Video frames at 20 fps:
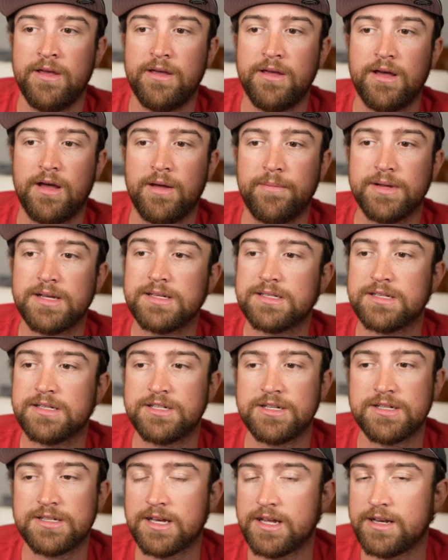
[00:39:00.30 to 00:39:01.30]
because it's
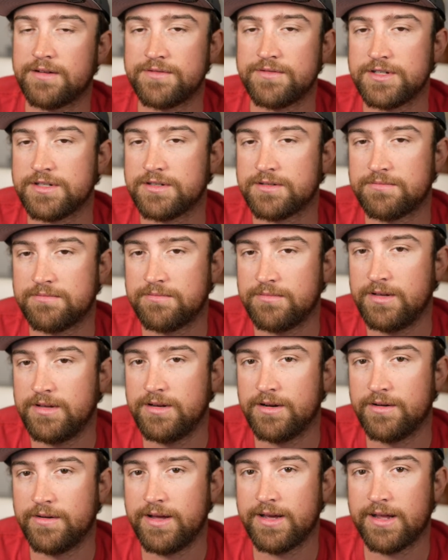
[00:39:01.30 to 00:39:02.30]
just kind of just
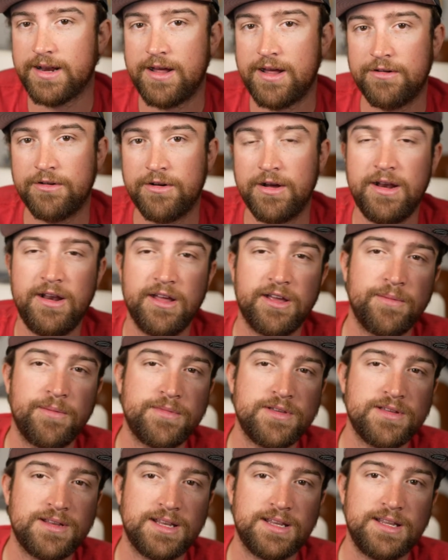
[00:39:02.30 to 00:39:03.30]
hanging out, creating a
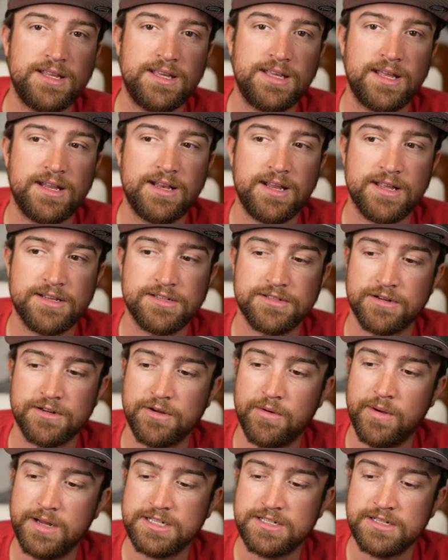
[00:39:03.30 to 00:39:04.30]
community, and answering
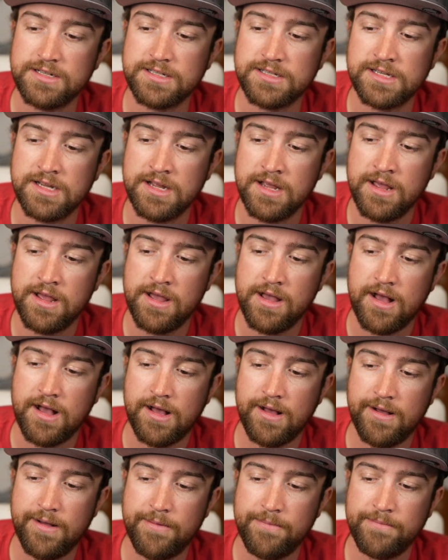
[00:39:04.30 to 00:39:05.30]
questions.
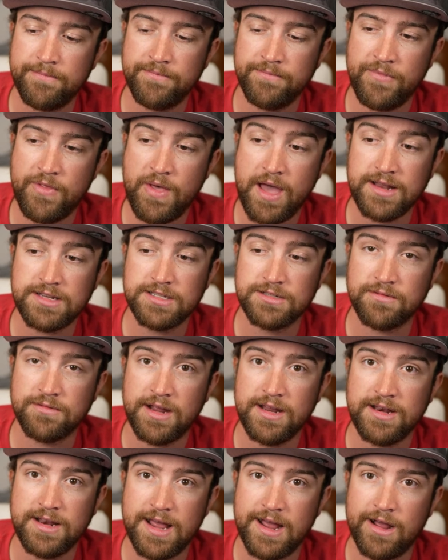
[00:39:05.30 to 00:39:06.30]
That's
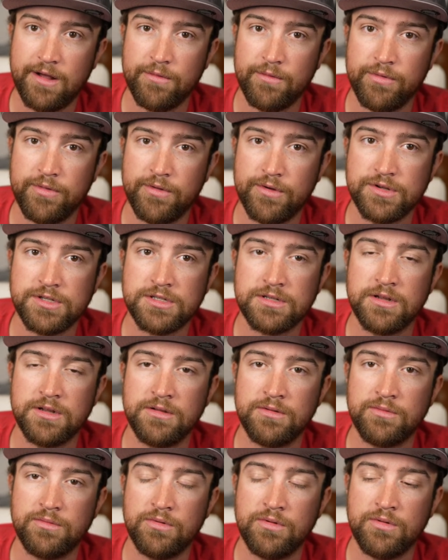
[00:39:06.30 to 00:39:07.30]
right now.
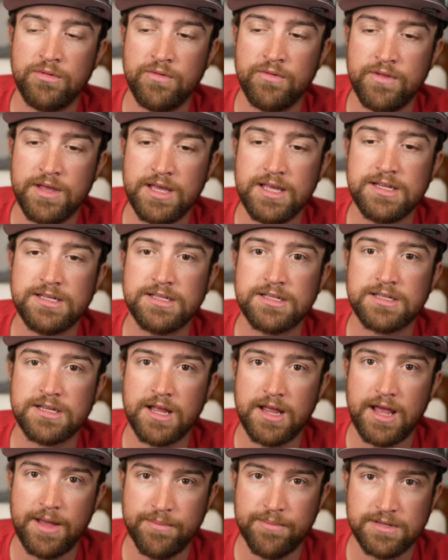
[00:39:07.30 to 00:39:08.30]
These
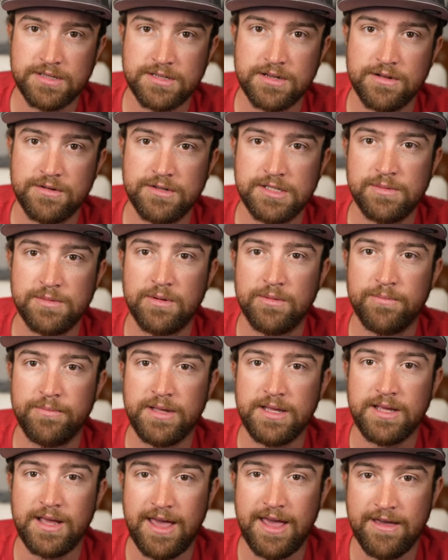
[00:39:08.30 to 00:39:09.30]
episodes will
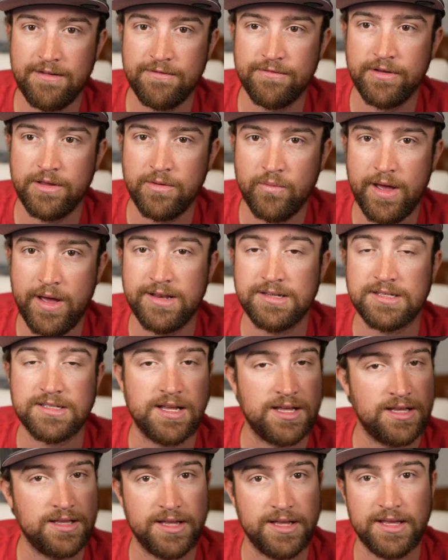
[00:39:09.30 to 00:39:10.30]
be every
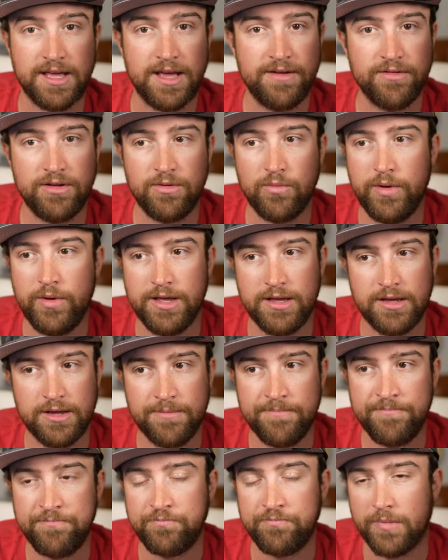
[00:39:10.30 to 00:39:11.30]
Wednesday, like every week,
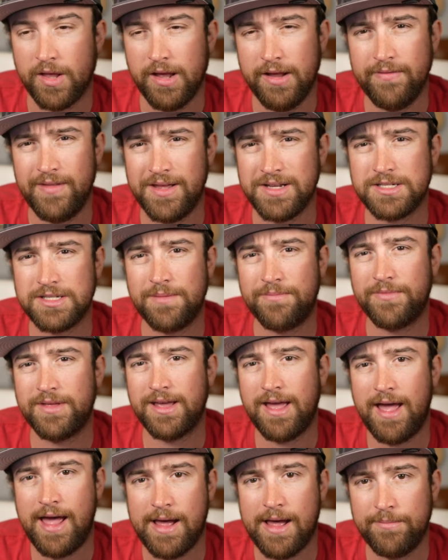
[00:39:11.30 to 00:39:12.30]
unless something
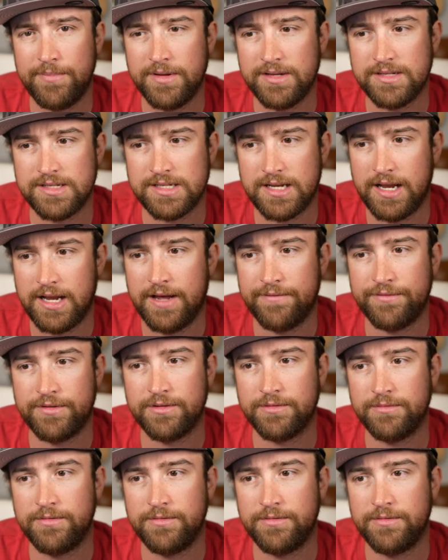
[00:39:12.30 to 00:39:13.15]
happens and I have to